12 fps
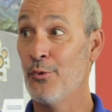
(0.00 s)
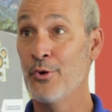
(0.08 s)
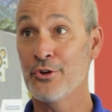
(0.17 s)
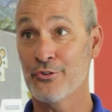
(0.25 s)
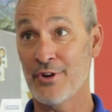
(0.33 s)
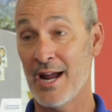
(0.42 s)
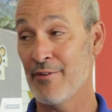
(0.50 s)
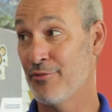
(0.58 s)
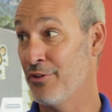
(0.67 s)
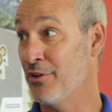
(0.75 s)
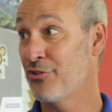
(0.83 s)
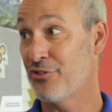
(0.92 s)
Well, you can drive
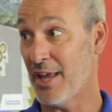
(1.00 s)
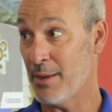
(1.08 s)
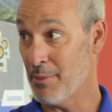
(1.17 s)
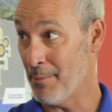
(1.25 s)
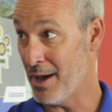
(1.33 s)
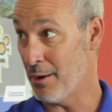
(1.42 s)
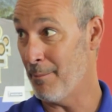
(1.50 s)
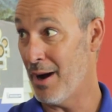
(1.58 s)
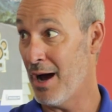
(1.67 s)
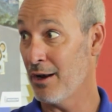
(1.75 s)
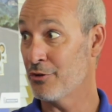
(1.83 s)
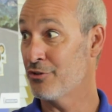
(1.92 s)
the same amount of
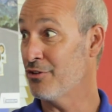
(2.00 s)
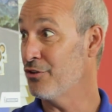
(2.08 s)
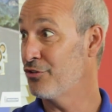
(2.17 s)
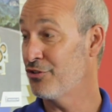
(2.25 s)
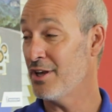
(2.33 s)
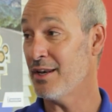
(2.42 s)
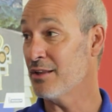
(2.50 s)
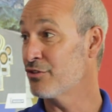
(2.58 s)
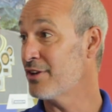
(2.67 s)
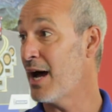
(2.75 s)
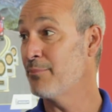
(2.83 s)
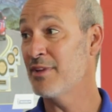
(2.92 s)
mileage in the city and
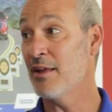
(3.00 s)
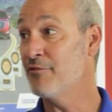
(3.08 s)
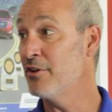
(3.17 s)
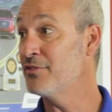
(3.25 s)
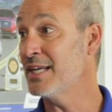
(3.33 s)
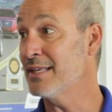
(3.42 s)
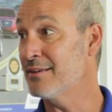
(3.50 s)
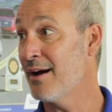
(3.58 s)
stop 10, 15 times.